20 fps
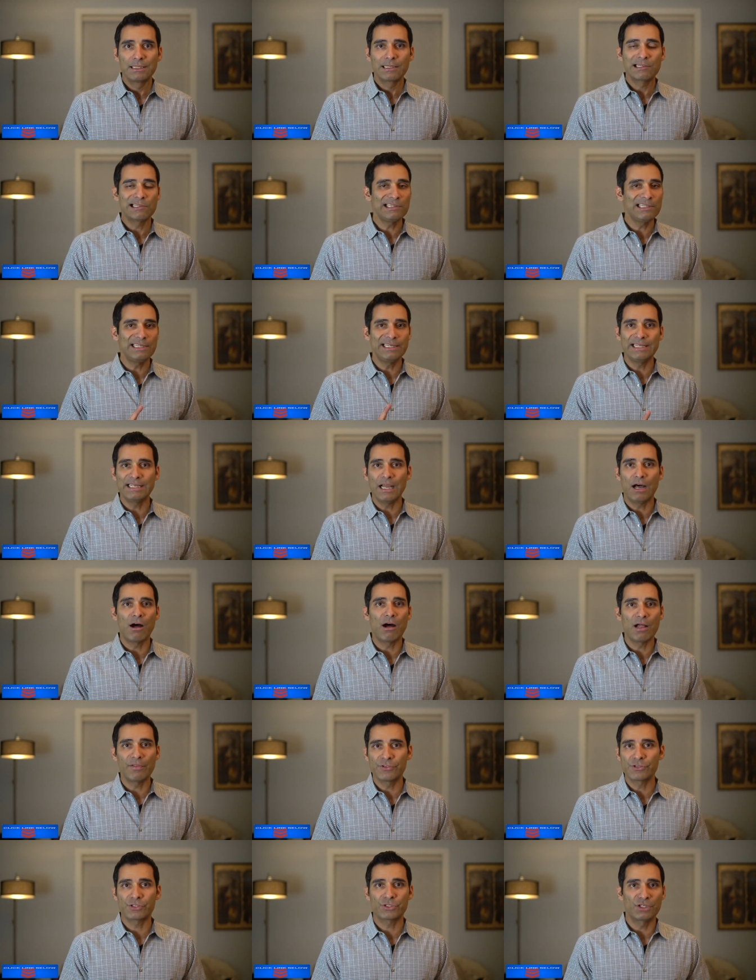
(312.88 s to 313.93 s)
cleaning
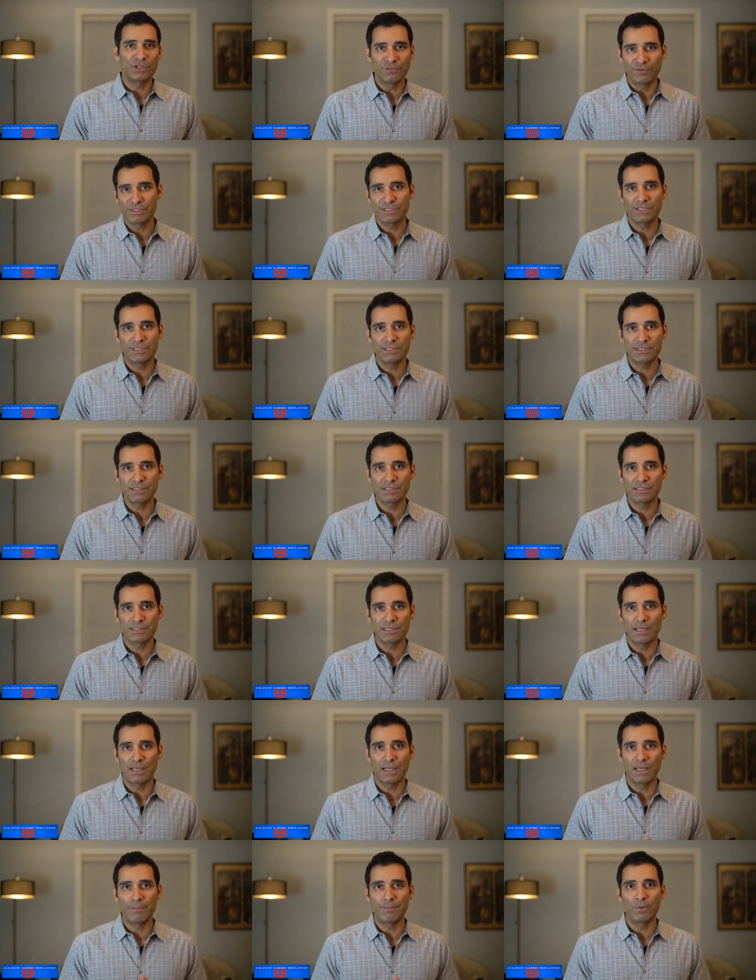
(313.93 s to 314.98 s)
all the surfaces
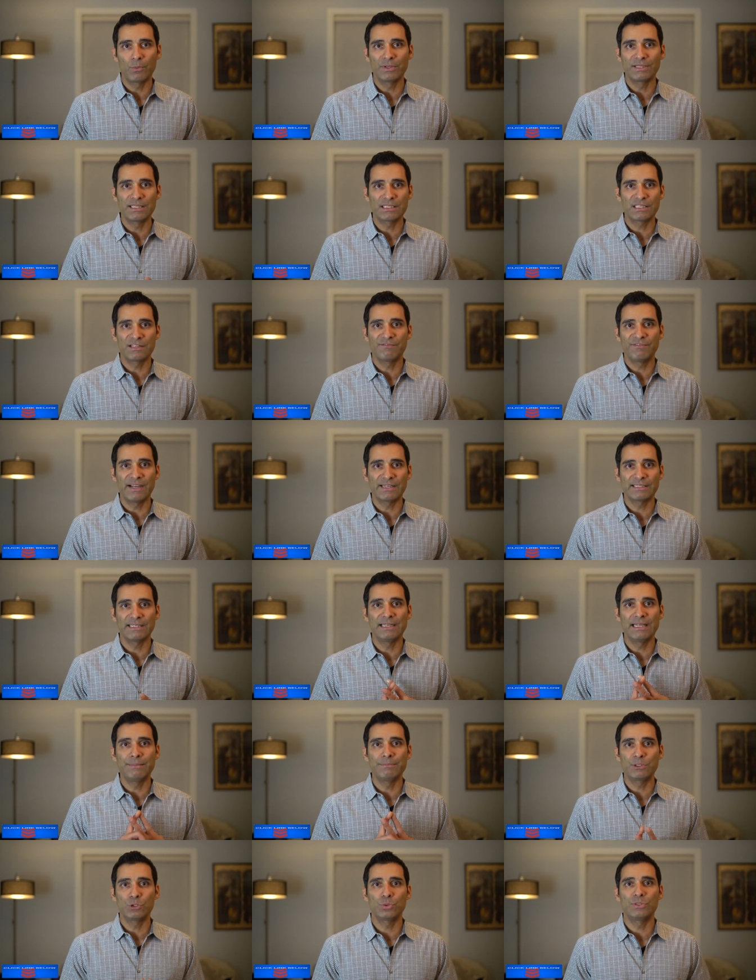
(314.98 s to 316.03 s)
um, with disinfectant
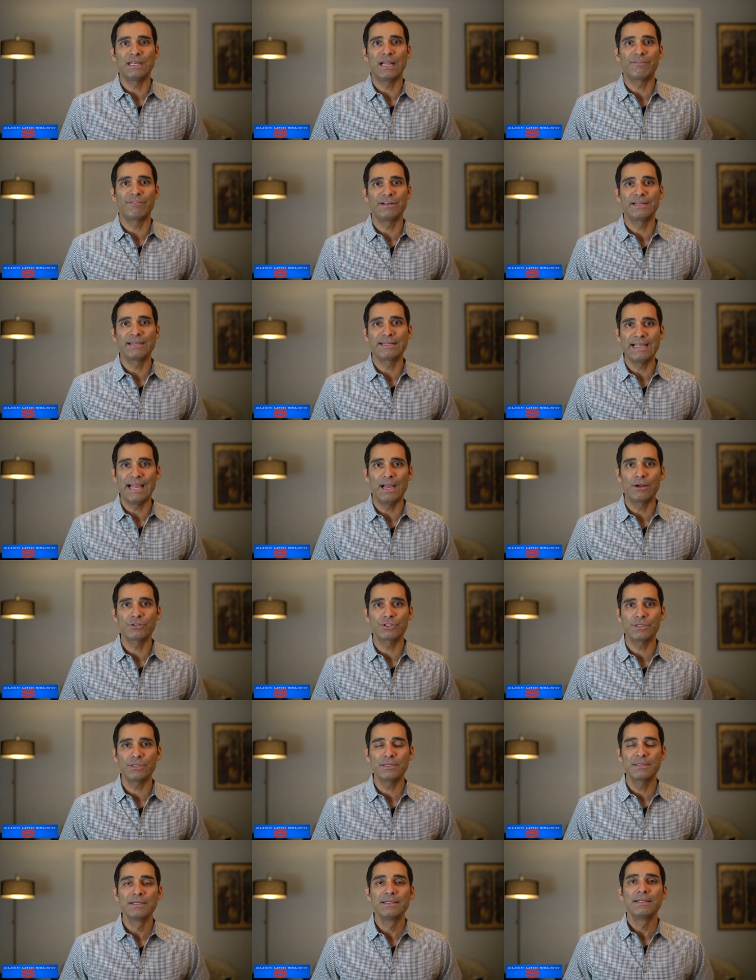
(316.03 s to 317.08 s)
in between every
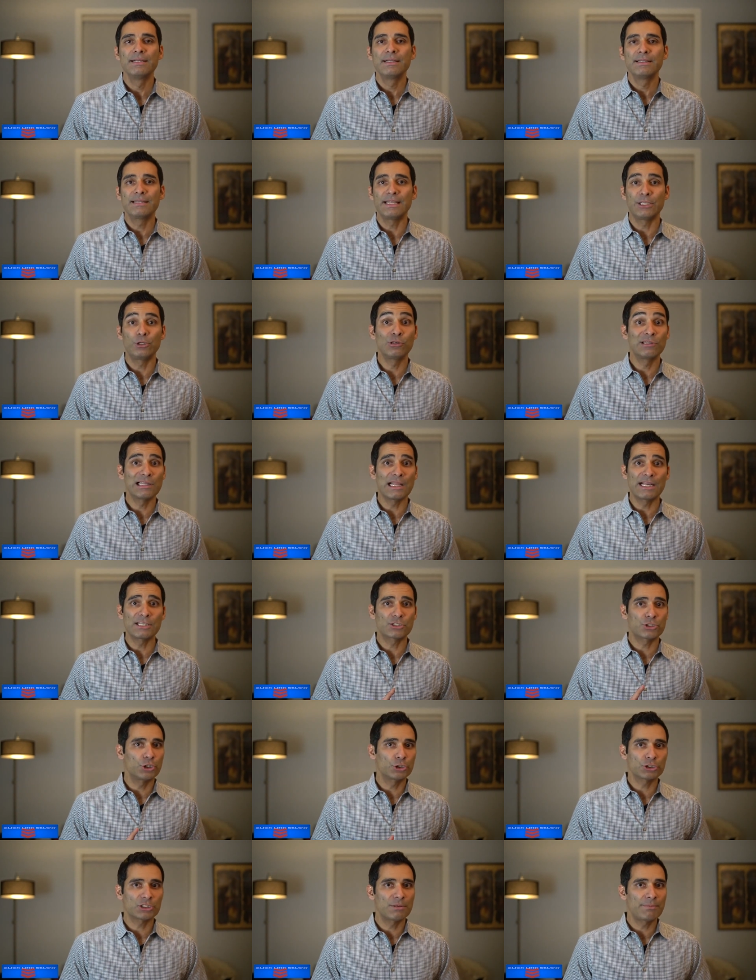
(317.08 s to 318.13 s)
encounter, they utilize
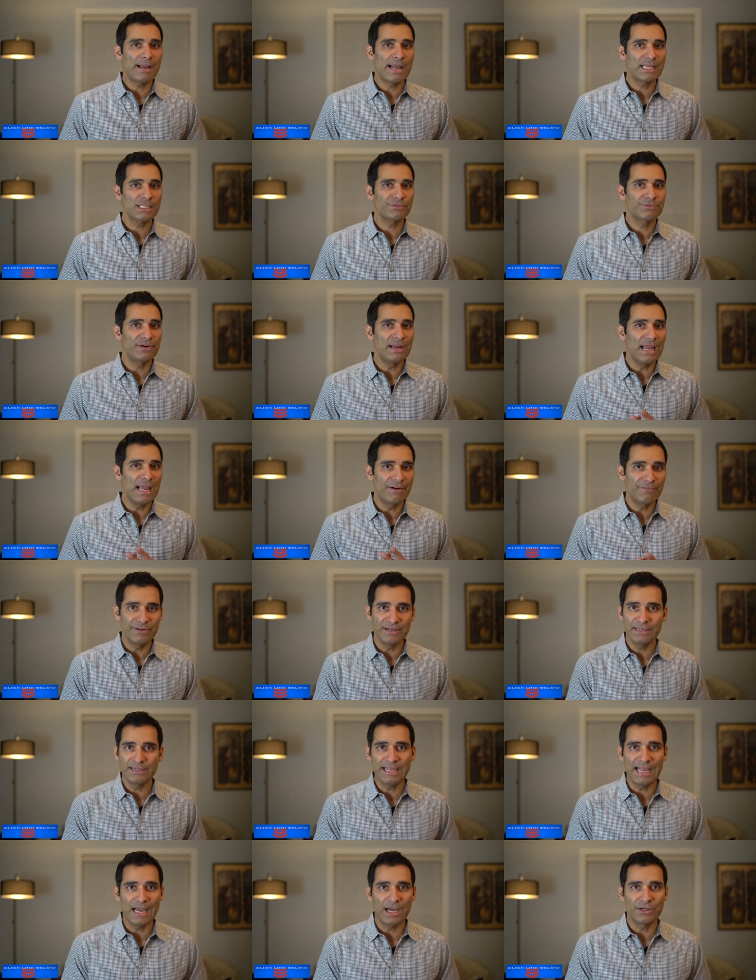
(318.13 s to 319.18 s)
surgical masks for every
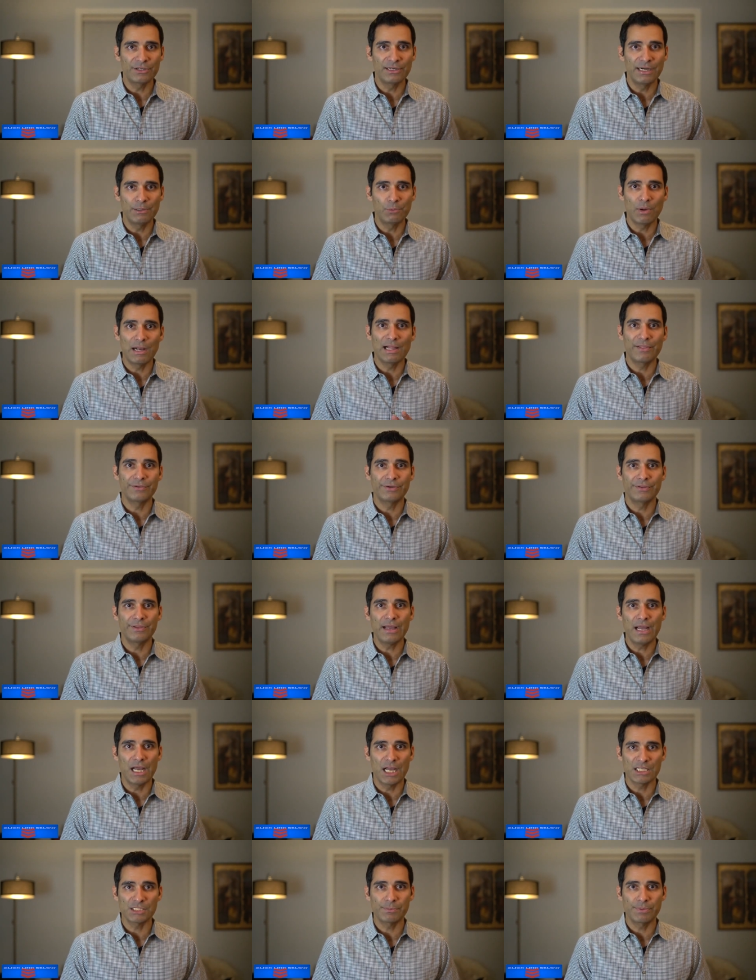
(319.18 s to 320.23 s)
encounter and while they're in the
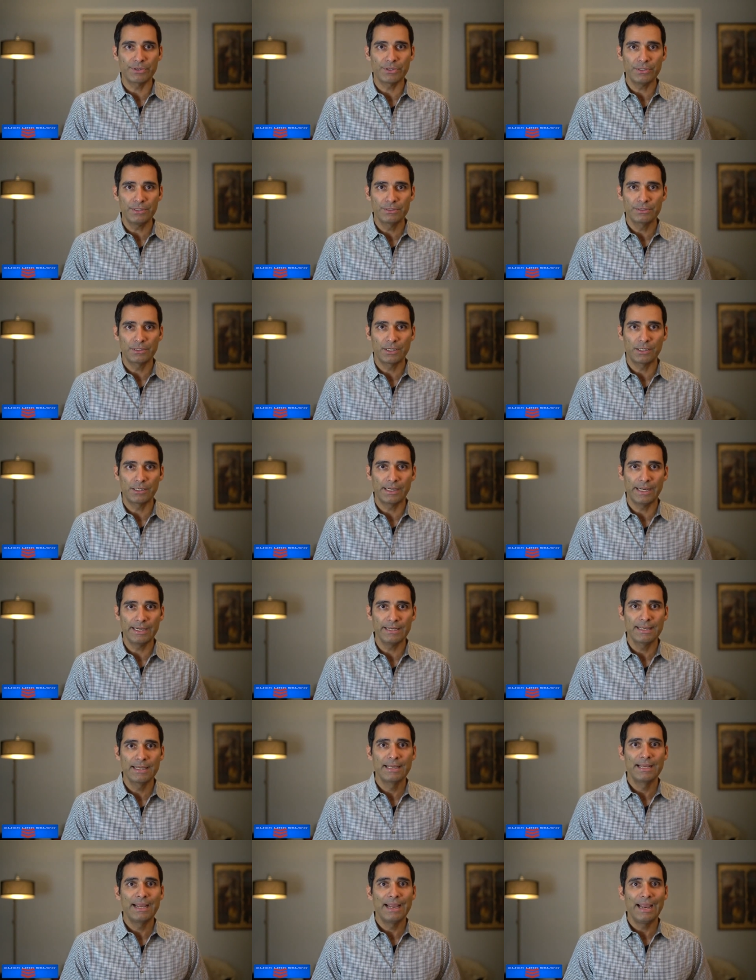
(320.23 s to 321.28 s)
hospital, all right?